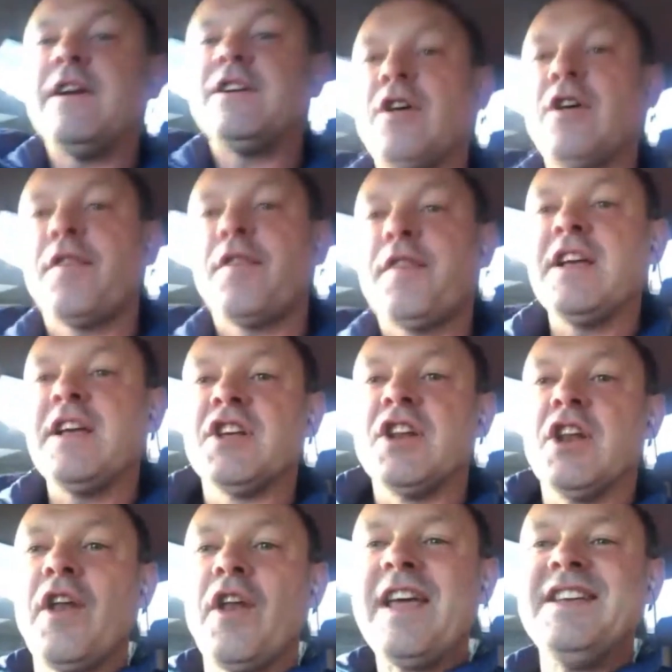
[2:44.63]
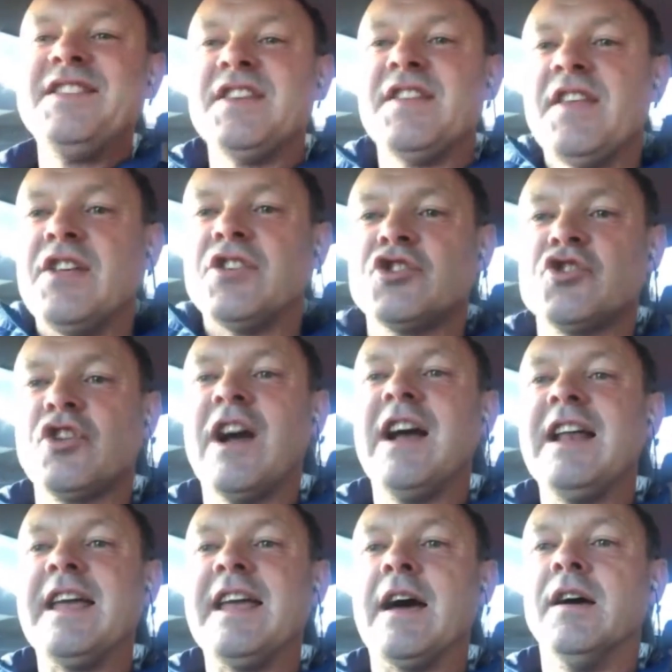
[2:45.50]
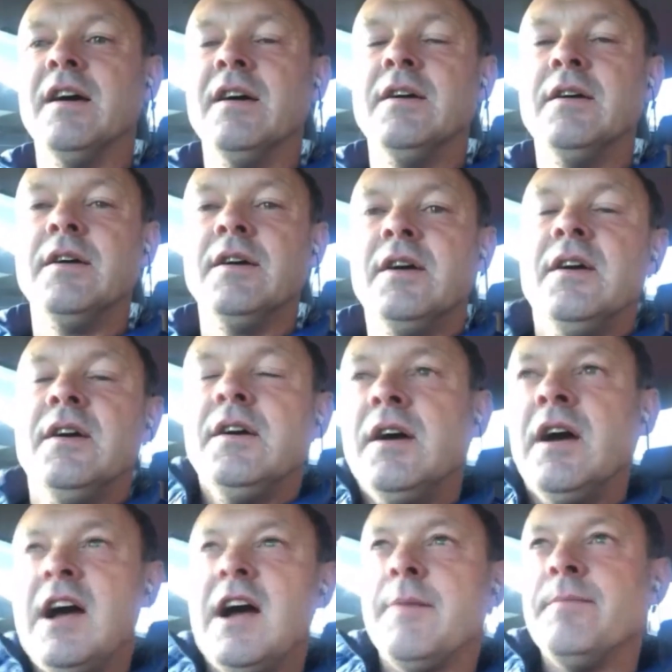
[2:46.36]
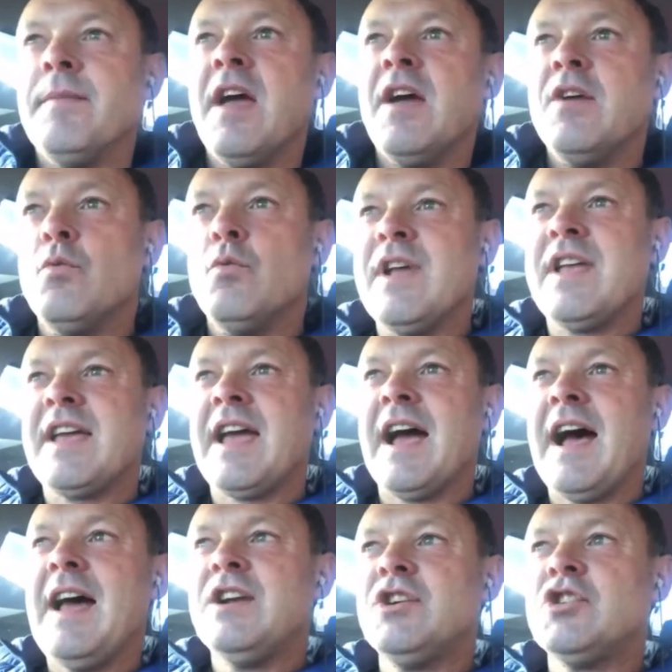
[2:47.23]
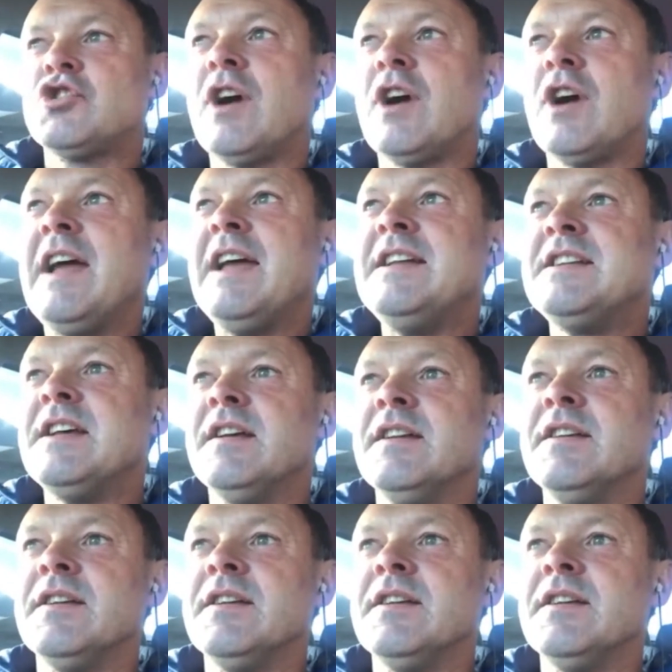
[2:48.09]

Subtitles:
I think it's a lot easier than Australia. We can't trade